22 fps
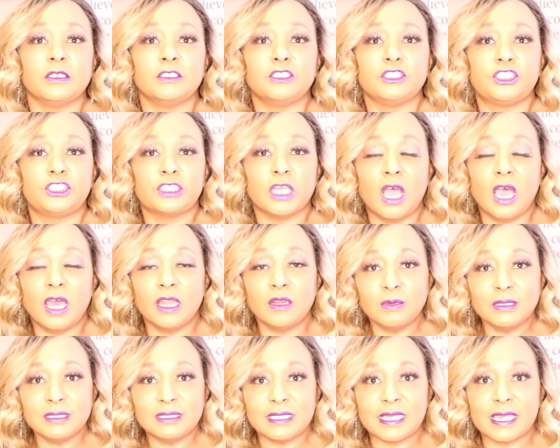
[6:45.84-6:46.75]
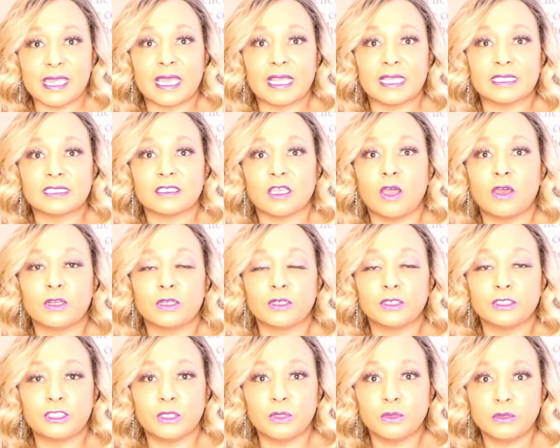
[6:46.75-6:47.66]
Shaun was asked on
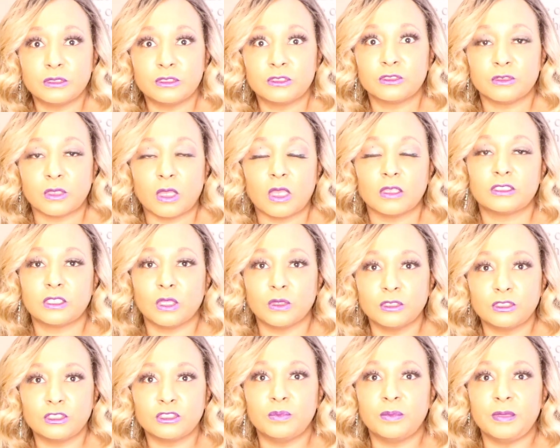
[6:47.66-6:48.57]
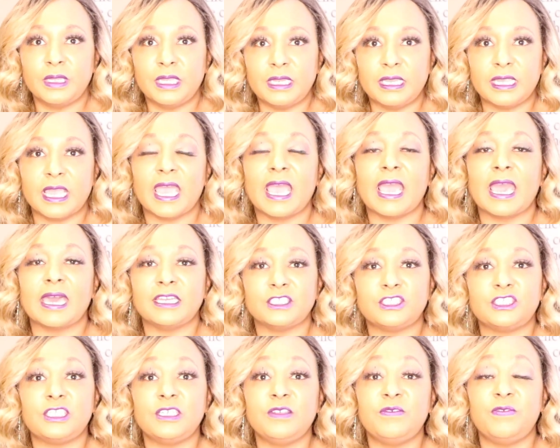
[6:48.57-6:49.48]
her social media, how
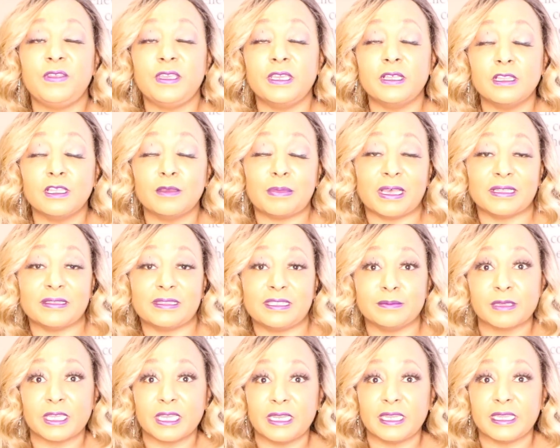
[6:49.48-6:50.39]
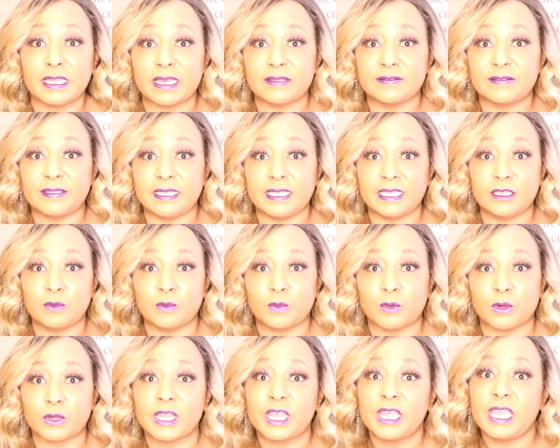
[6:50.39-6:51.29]
does she feel about them cutting out the
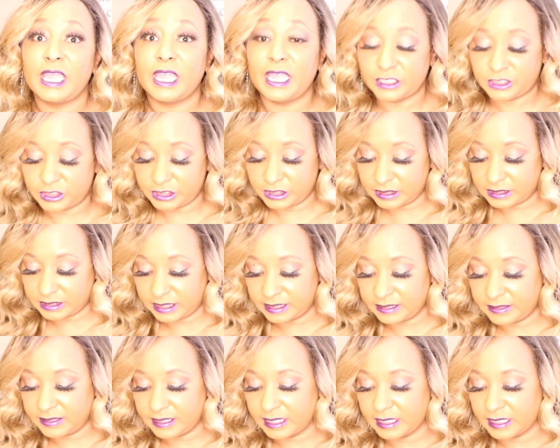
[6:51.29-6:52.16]
N-word? And she said